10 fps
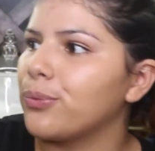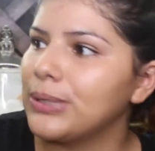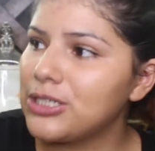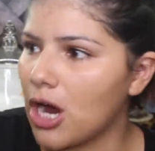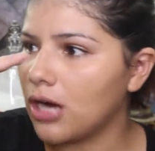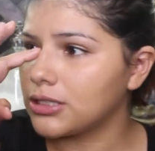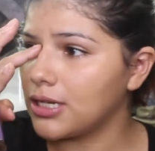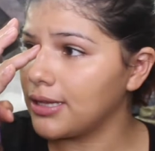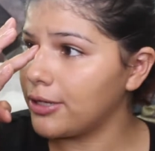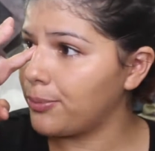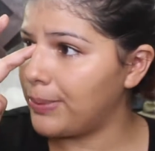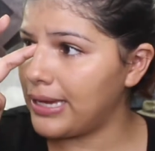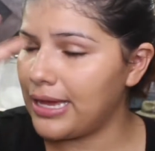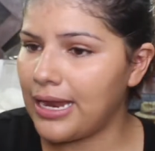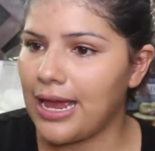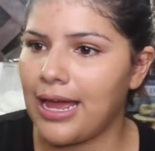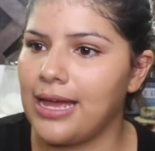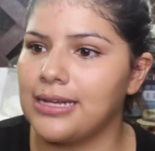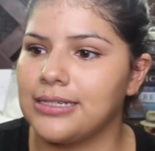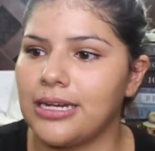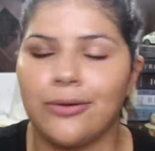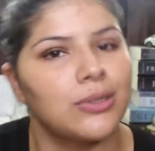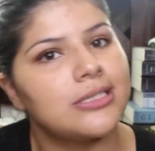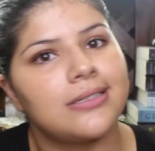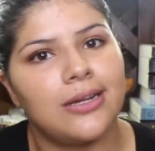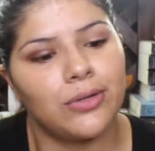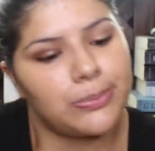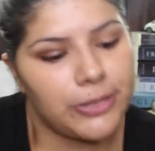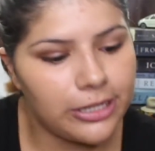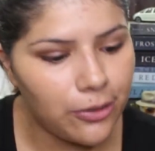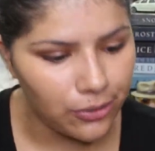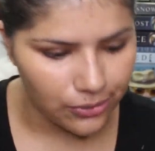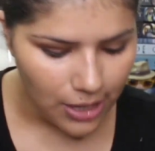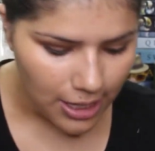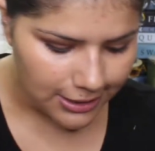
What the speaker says: We talked a little bit, and it was pretty cool.